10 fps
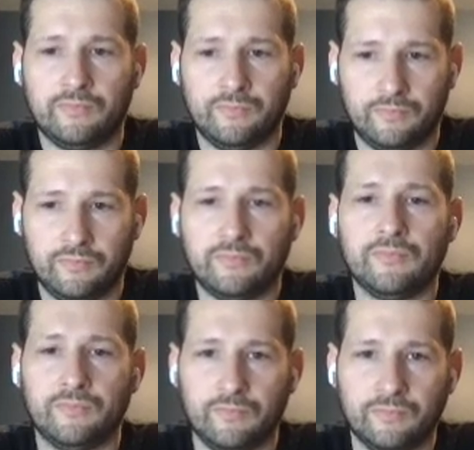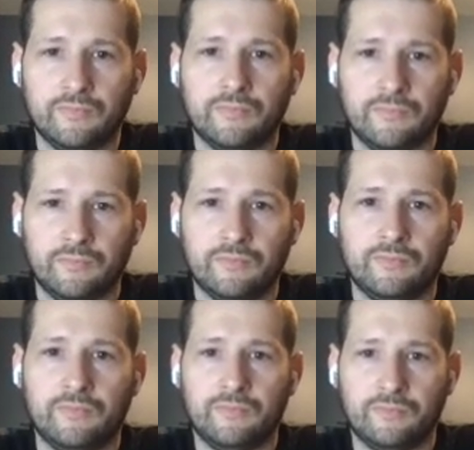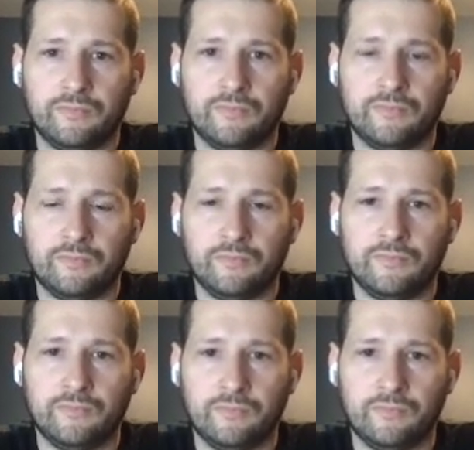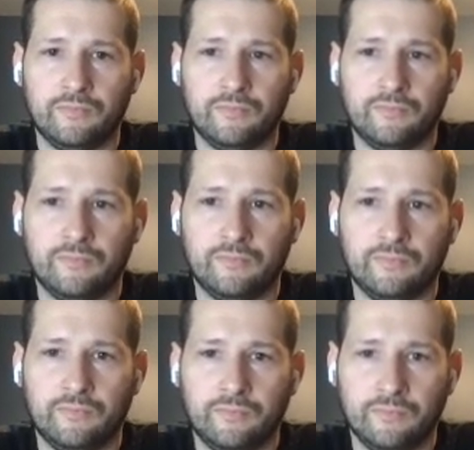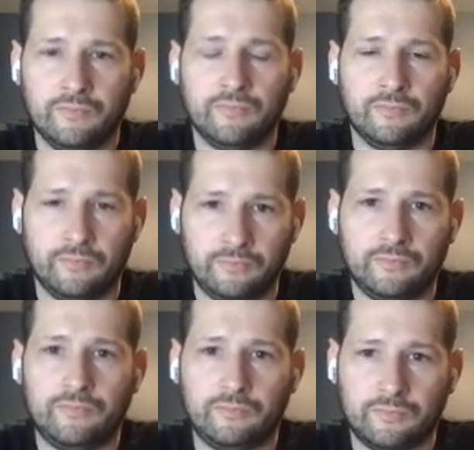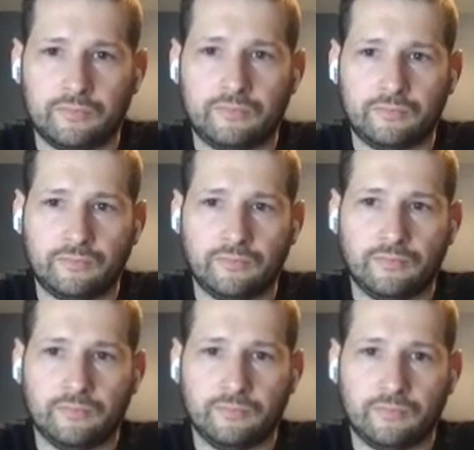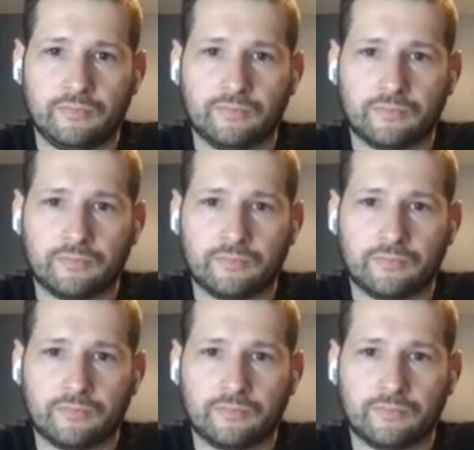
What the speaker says: The person shown says nothing.